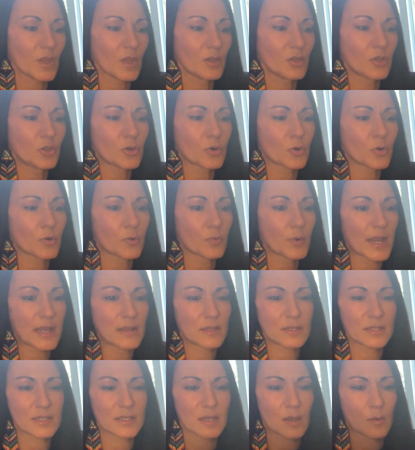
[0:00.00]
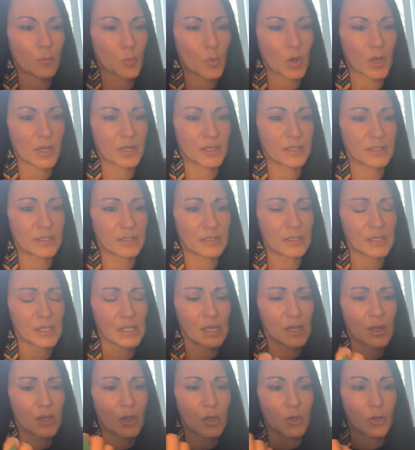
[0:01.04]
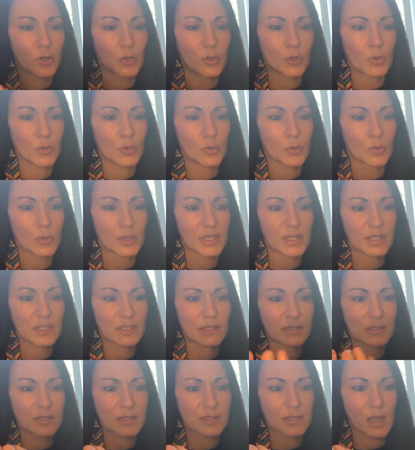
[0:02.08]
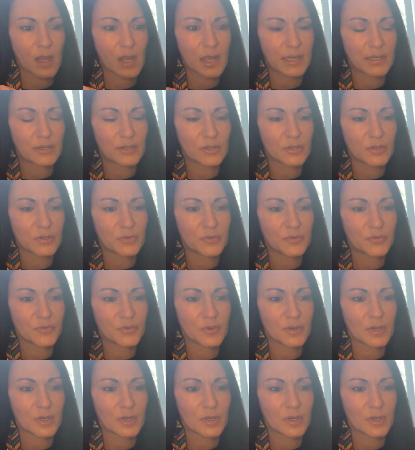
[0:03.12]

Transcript: you're around someone who is kind of